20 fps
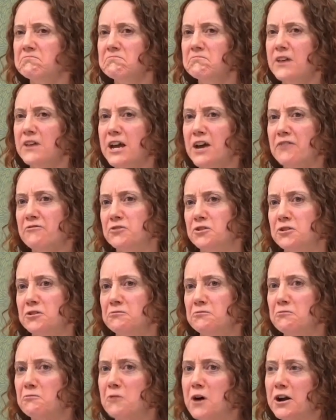They got
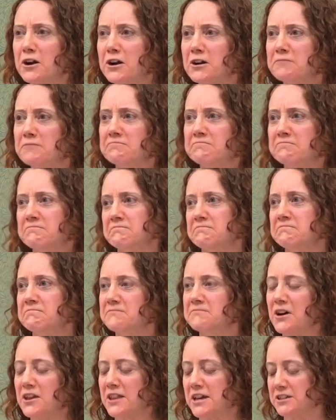food, water,
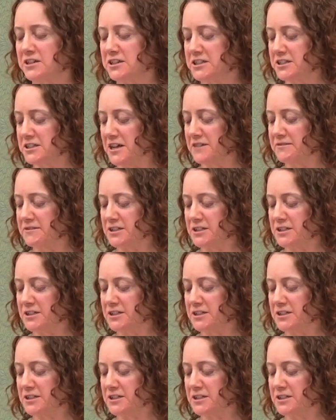all that good stuff.